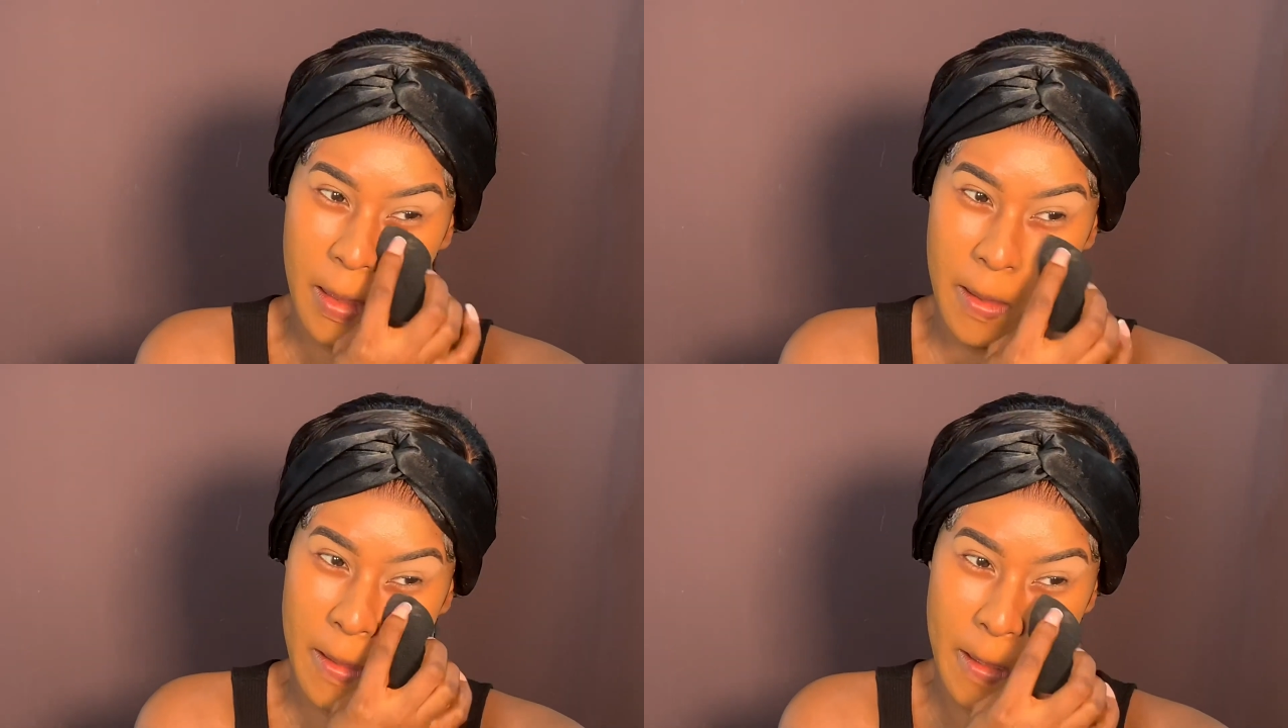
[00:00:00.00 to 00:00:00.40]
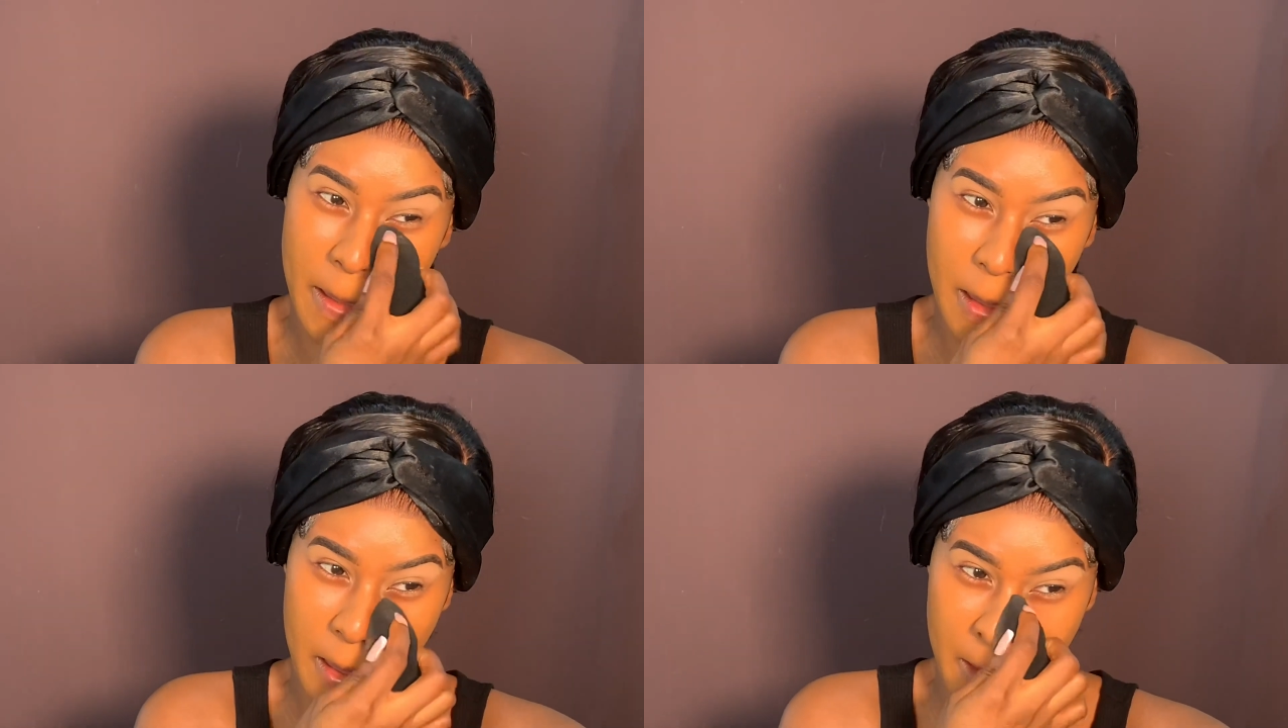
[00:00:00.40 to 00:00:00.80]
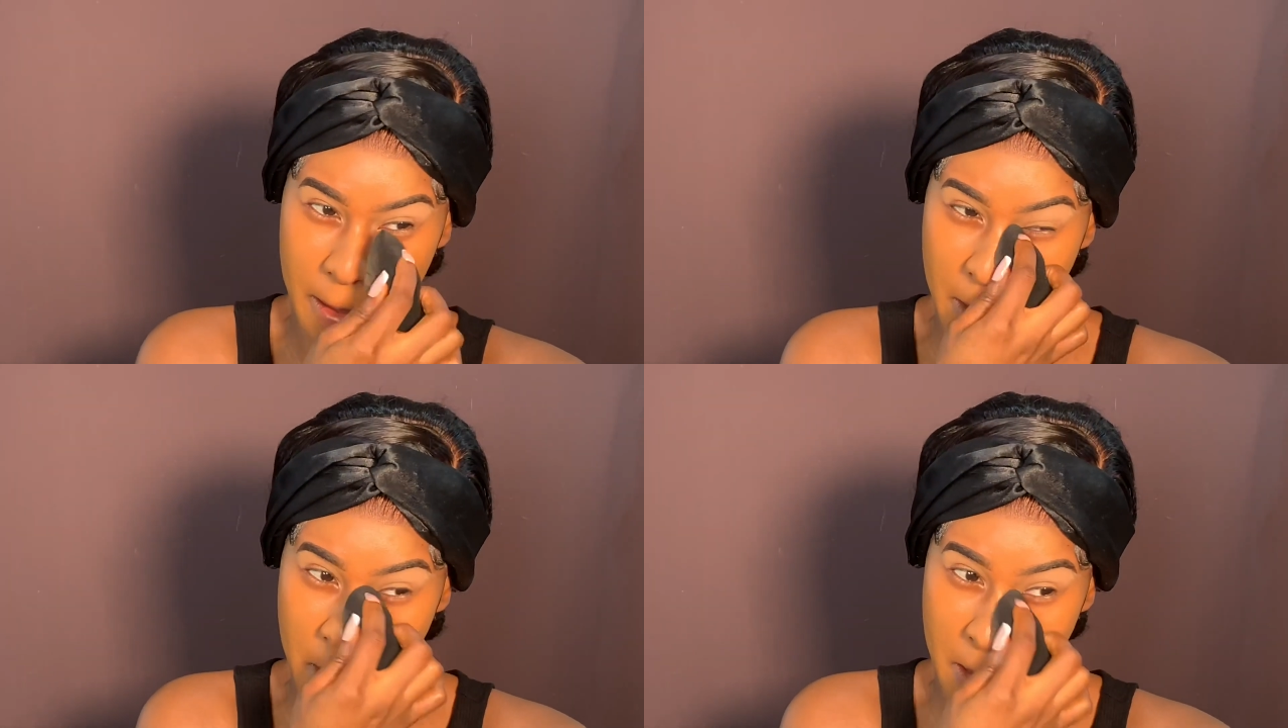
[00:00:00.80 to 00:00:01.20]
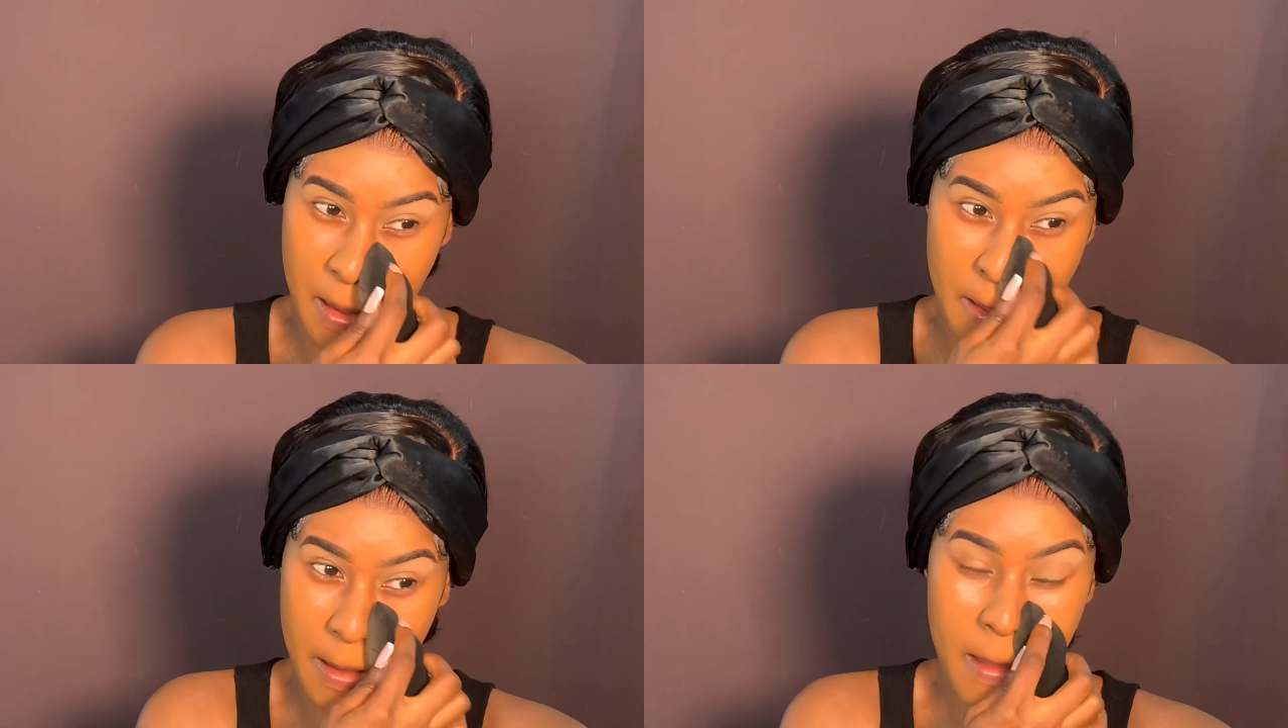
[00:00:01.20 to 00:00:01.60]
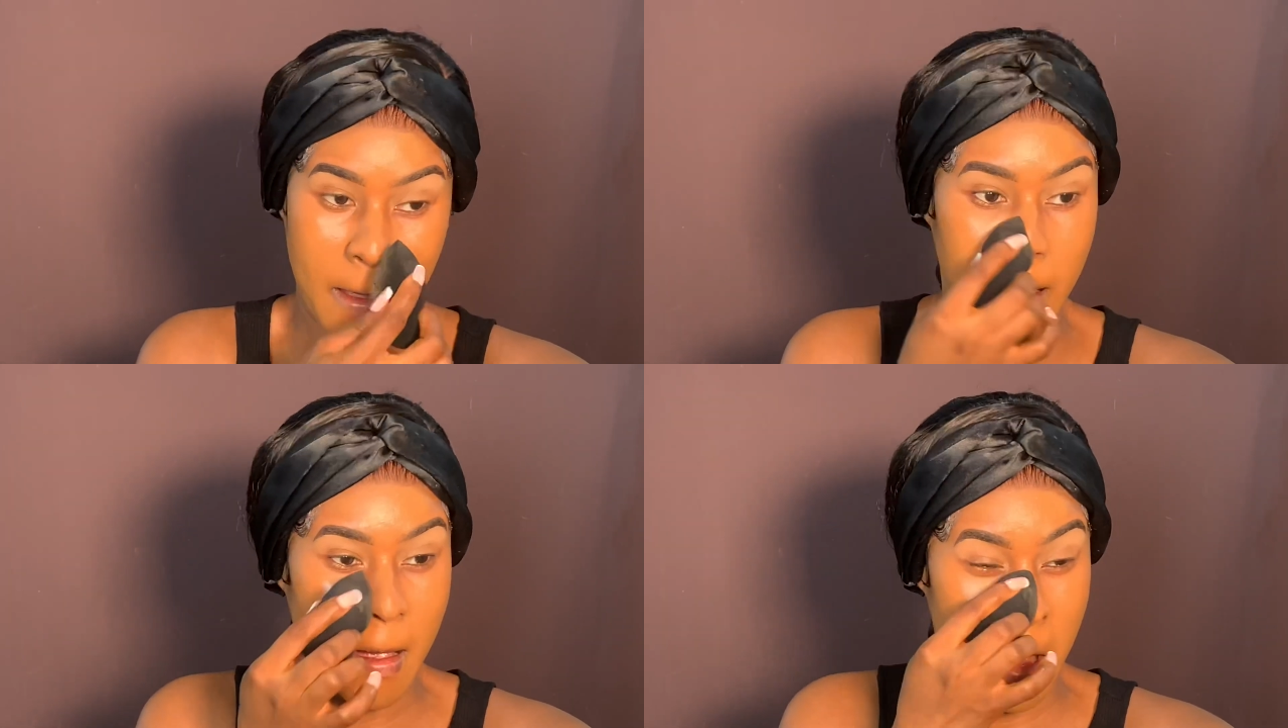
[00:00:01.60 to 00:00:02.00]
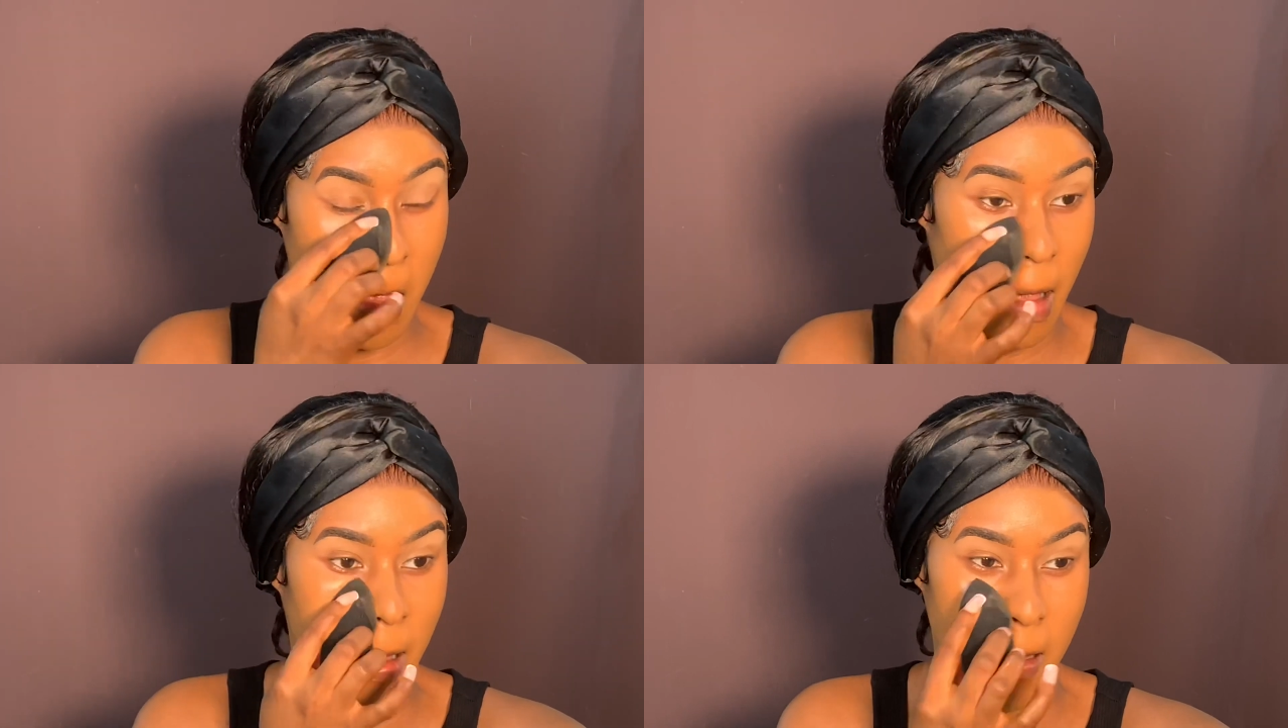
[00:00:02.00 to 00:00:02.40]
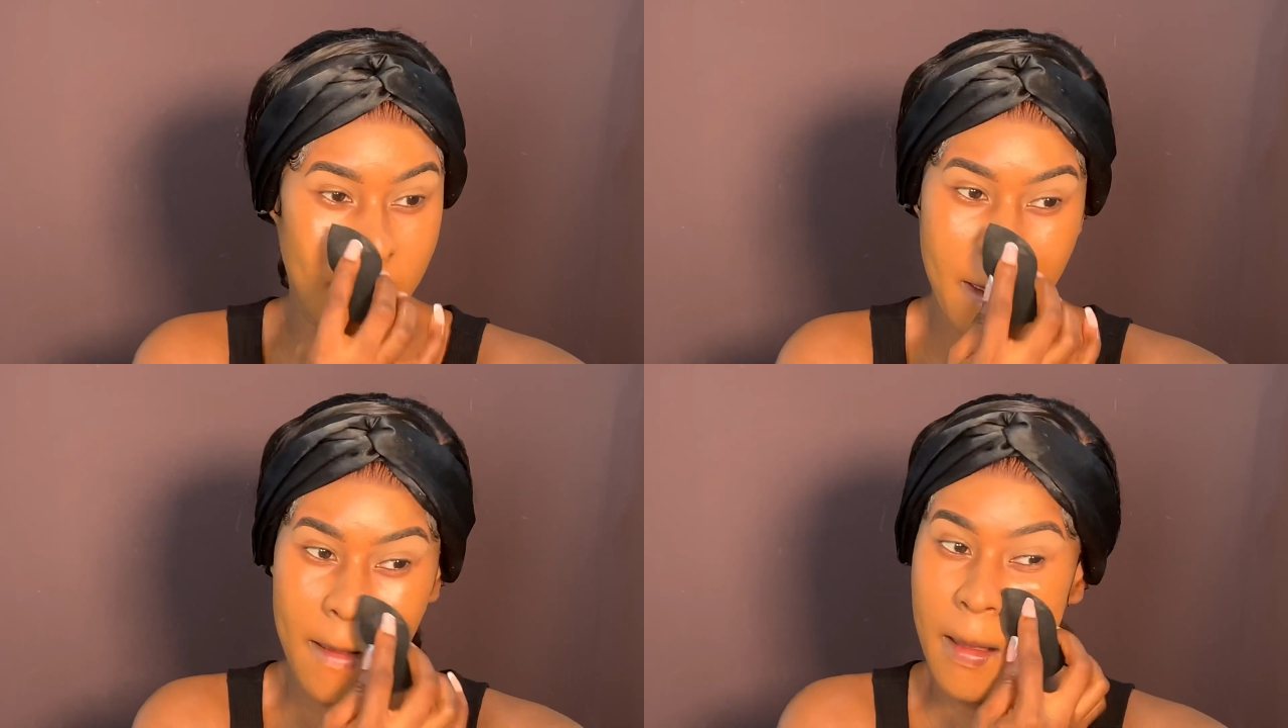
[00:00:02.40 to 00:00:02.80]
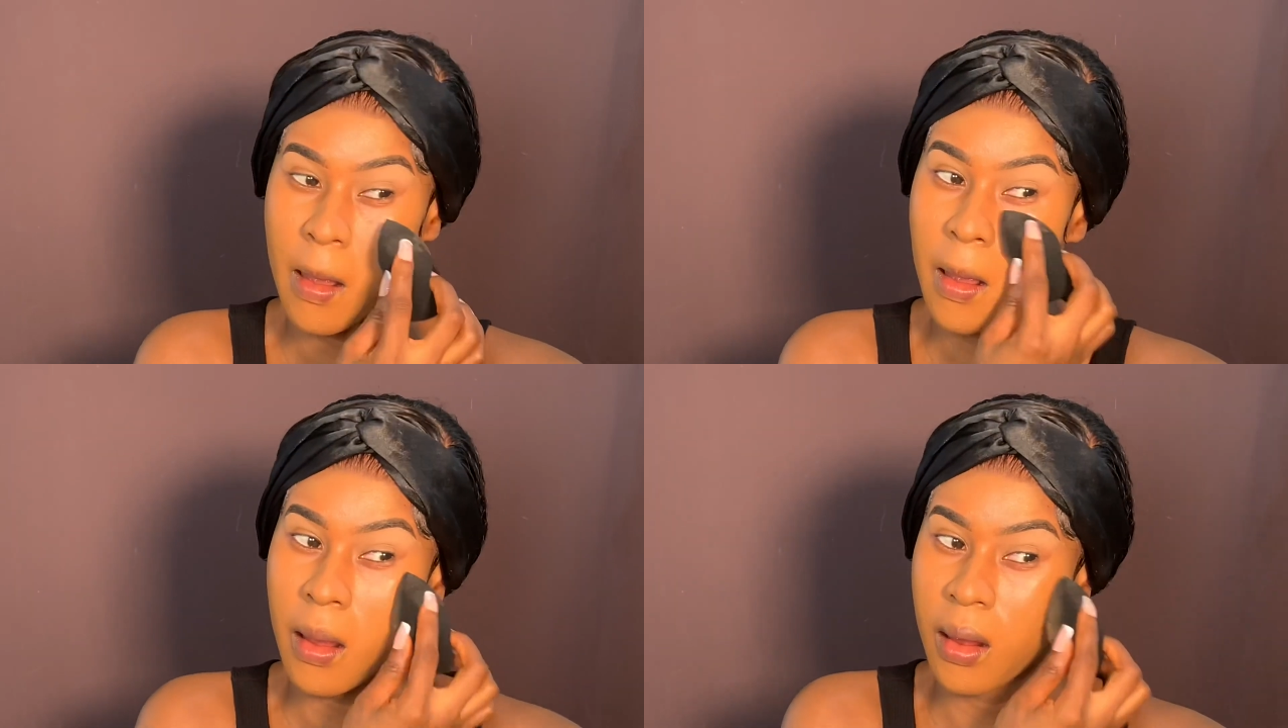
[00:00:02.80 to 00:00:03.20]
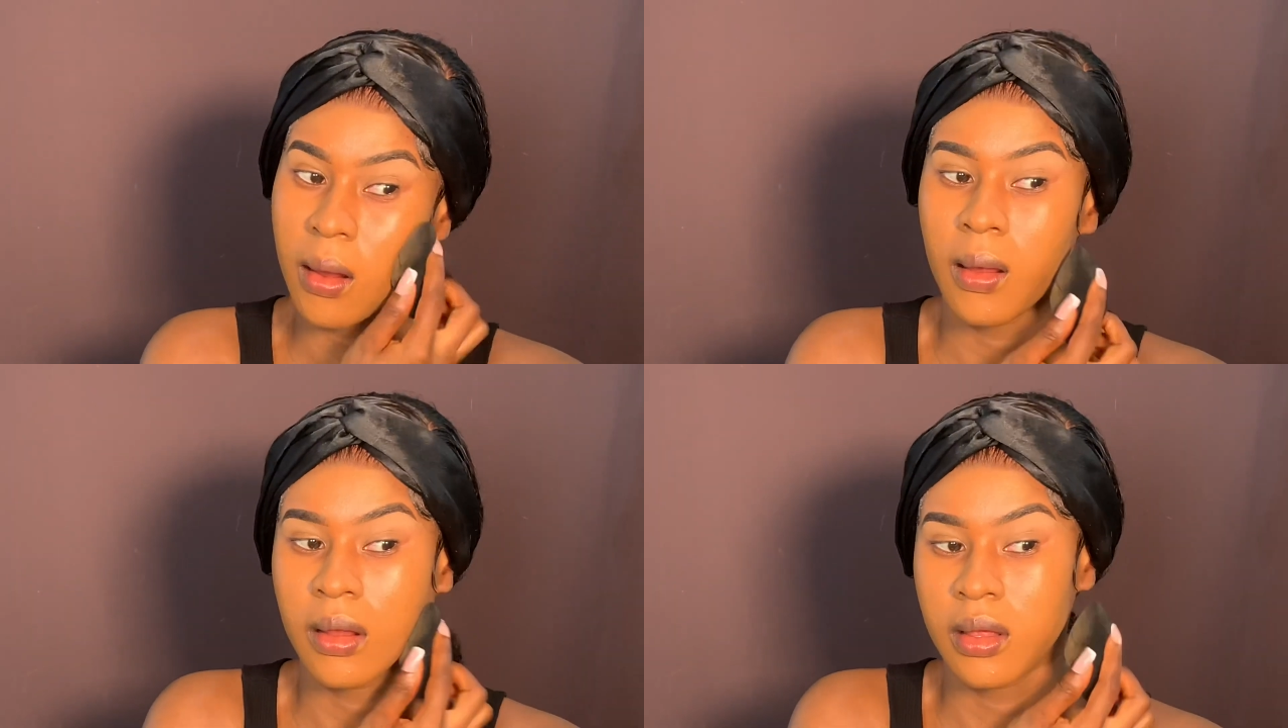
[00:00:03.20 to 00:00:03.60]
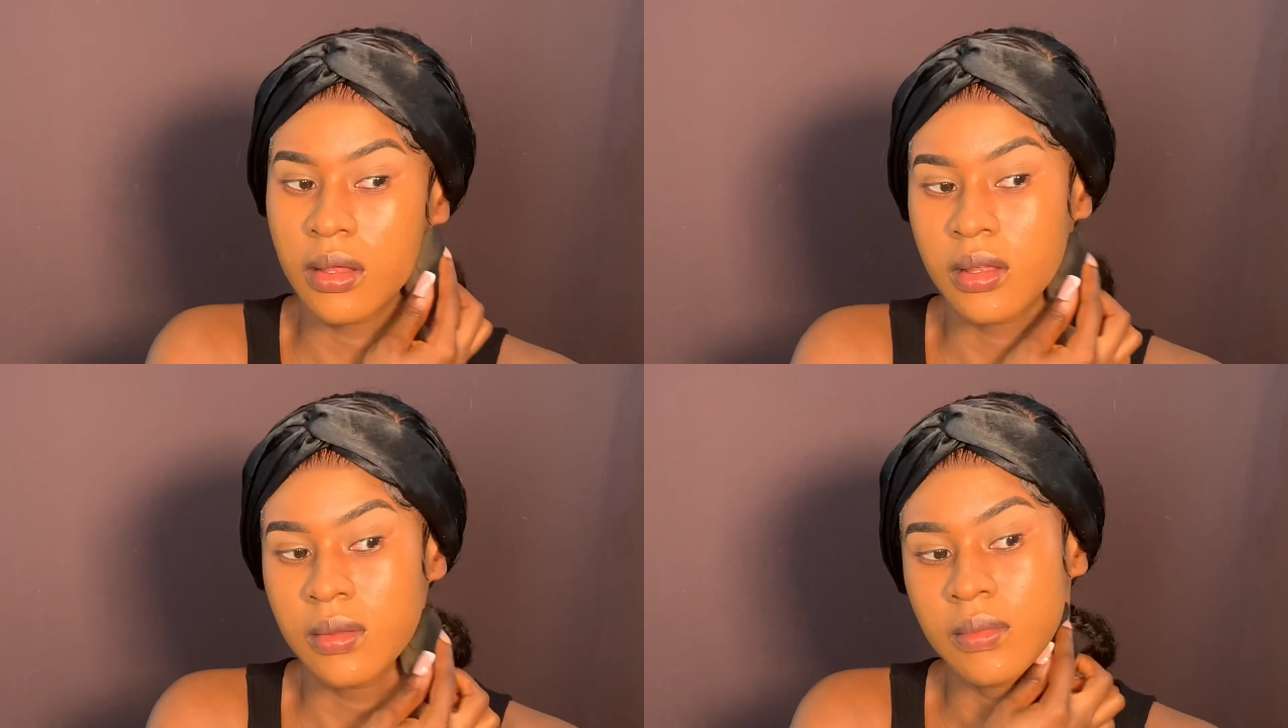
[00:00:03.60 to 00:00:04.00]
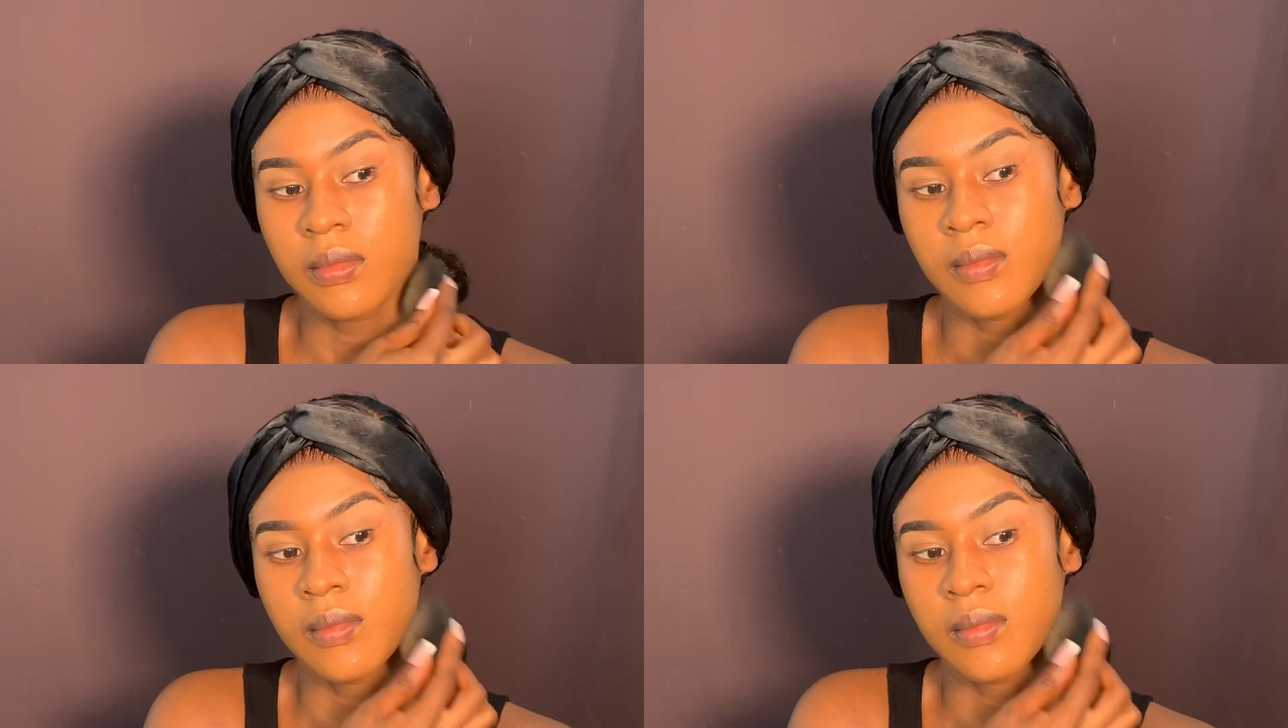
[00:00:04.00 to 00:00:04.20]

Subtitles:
Okay, I like to mix these two because one is dewy, one is